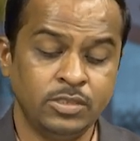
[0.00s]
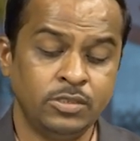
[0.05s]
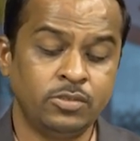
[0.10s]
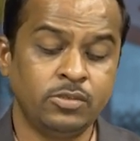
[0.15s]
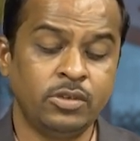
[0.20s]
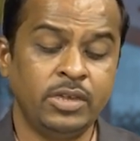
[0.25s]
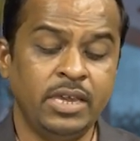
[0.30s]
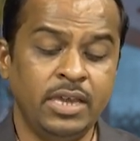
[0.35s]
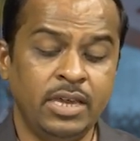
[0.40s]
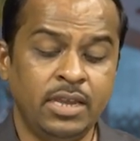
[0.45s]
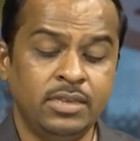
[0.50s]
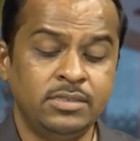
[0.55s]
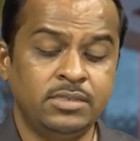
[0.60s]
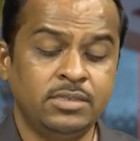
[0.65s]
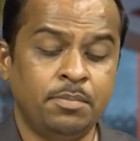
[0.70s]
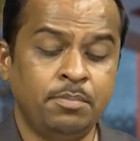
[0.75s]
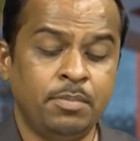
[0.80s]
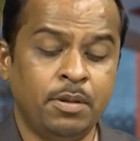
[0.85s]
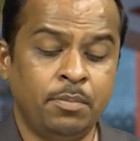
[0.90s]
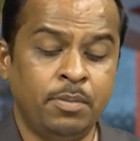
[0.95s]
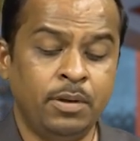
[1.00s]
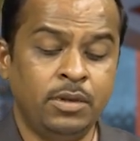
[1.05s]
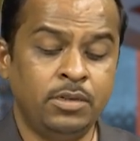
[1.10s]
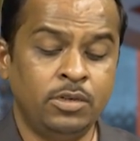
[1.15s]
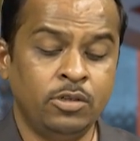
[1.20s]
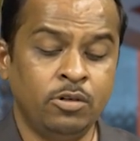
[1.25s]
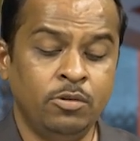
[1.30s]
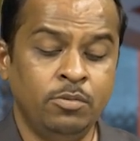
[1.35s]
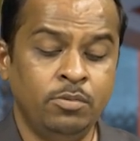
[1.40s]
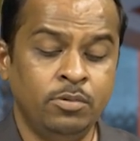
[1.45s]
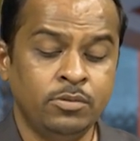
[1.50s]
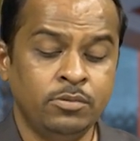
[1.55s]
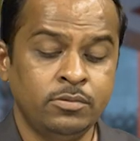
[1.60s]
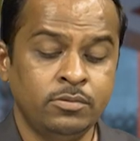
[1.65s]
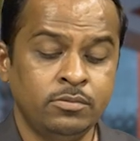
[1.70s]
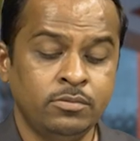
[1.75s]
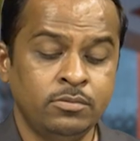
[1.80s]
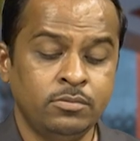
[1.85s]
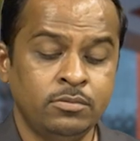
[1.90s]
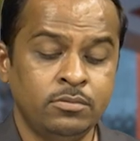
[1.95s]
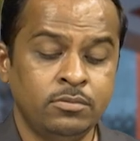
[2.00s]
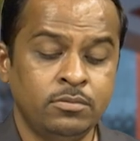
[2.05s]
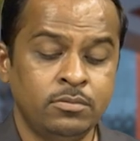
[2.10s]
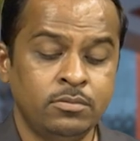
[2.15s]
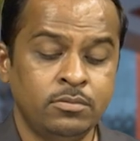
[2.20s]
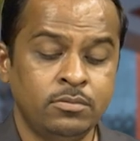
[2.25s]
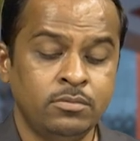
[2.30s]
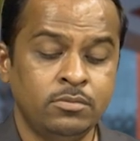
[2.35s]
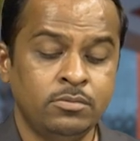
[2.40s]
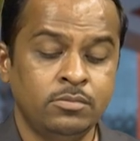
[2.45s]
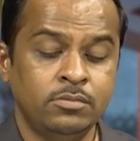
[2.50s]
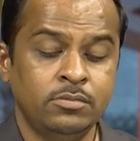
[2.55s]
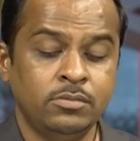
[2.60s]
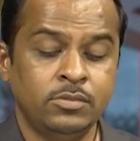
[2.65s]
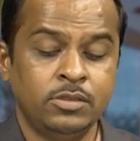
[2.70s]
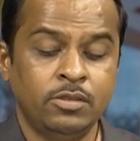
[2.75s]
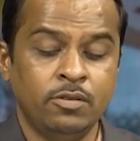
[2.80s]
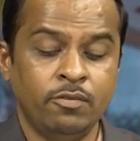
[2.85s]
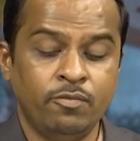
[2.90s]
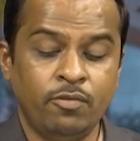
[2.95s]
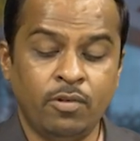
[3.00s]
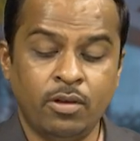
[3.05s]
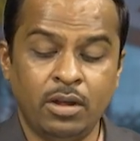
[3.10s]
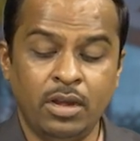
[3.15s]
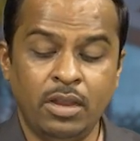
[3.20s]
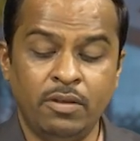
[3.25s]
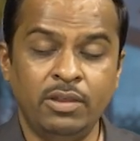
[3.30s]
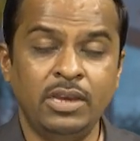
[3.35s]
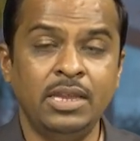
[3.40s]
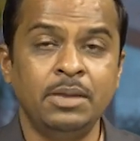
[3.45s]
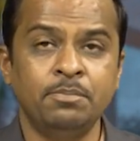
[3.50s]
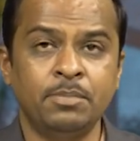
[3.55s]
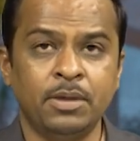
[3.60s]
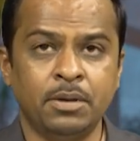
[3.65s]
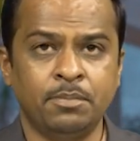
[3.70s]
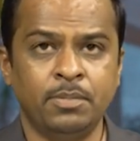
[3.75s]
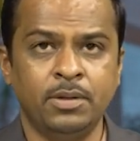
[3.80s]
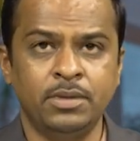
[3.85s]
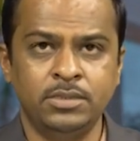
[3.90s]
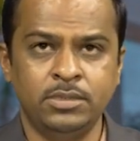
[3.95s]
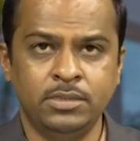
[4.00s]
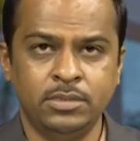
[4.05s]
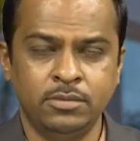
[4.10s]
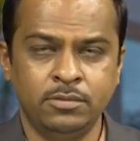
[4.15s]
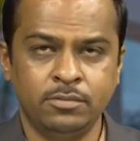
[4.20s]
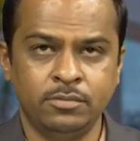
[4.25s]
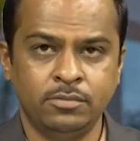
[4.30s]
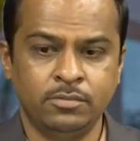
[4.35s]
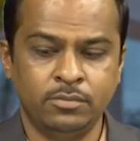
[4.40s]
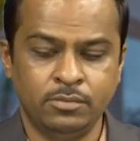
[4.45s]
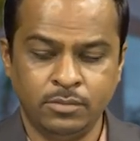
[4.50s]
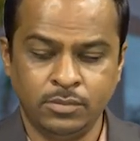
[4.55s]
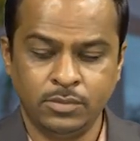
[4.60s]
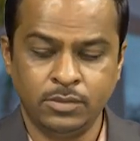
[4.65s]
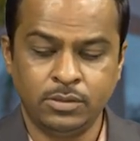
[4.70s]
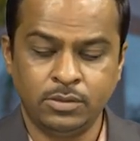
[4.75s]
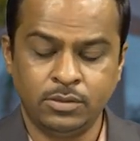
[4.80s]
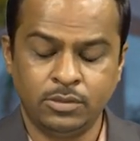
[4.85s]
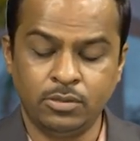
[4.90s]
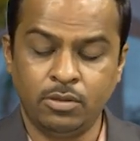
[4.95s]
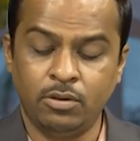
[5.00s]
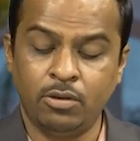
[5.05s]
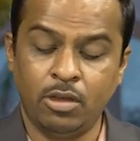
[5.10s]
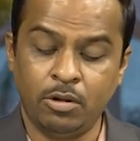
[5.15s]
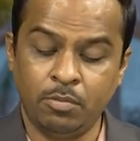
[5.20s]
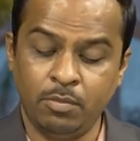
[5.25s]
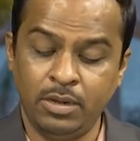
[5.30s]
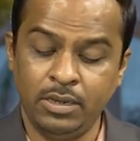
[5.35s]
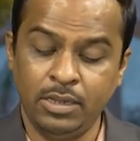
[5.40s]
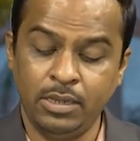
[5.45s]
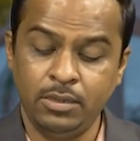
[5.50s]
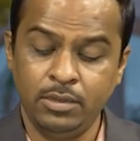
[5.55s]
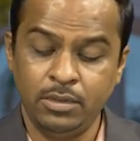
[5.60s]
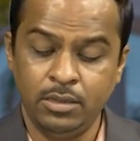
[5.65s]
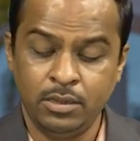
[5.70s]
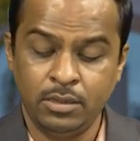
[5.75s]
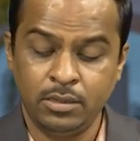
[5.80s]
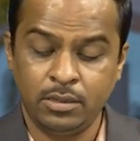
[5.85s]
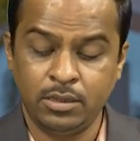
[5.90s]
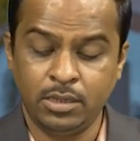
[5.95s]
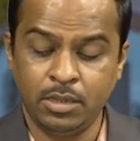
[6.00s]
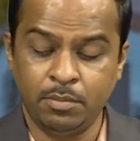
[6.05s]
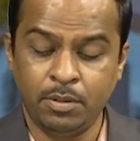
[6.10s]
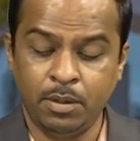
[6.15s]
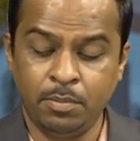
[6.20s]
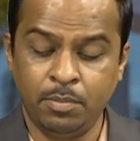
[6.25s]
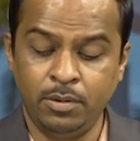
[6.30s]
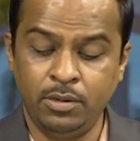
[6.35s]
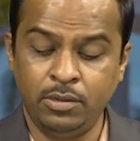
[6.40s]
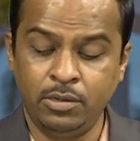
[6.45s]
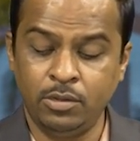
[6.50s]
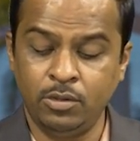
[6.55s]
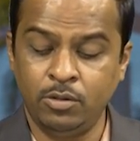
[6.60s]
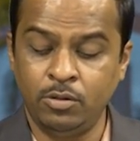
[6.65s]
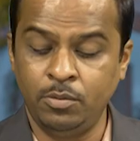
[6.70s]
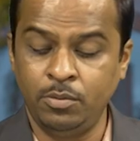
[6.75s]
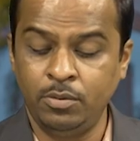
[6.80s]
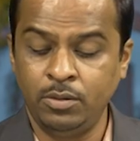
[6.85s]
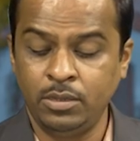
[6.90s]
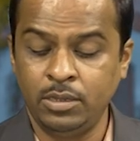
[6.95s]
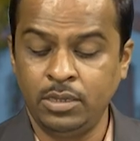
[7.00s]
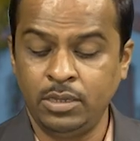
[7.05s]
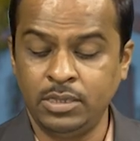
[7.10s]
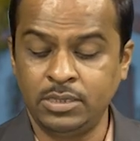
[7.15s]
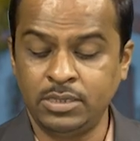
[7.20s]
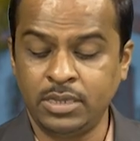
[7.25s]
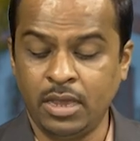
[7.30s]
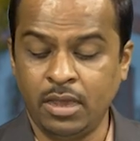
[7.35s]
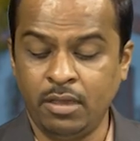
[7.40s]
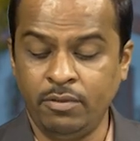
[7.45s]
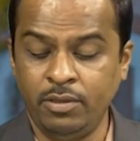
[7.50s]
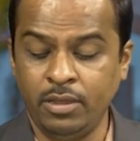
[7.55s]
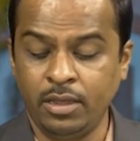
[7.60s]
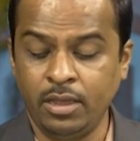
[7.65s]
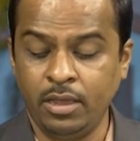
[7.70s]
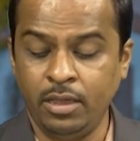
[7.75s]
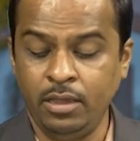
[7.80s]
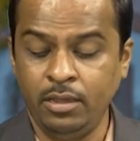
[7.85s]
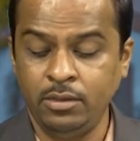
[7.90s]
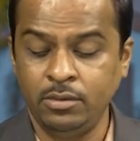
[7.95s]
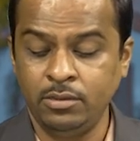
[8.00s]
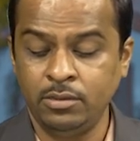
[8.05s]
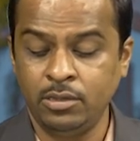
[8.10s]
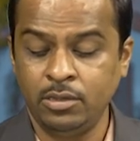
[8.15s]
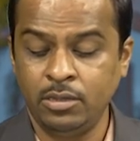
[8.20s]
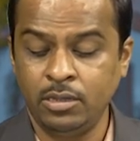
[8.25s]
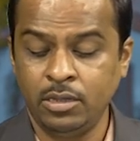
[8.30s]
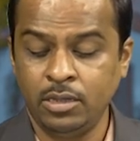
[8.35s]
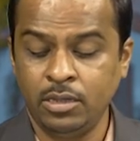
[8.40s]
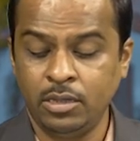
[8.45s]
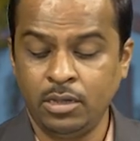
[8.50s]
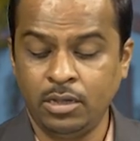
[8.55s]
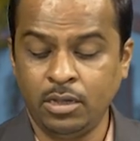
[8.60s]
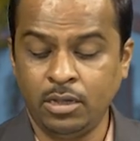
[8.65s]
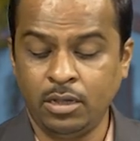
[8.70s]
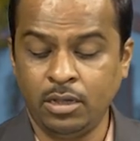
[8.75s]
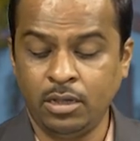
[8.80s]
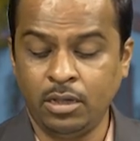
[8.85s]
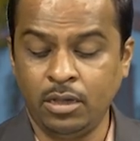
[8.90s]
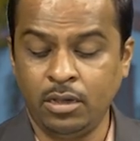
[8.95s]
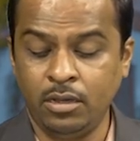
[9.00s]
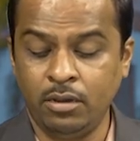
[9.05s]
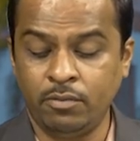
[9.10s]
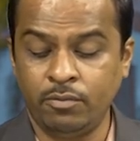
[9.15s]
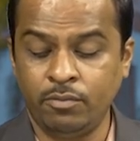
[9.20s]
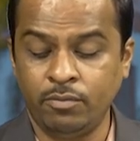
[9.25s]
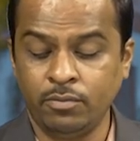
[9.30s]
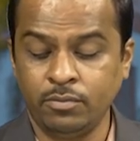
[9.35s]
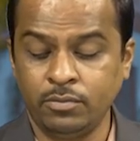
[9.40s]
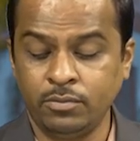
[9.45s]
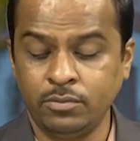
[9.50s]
So here is the bubble tube for leveling purpose. So normally the bubble tube is having a curve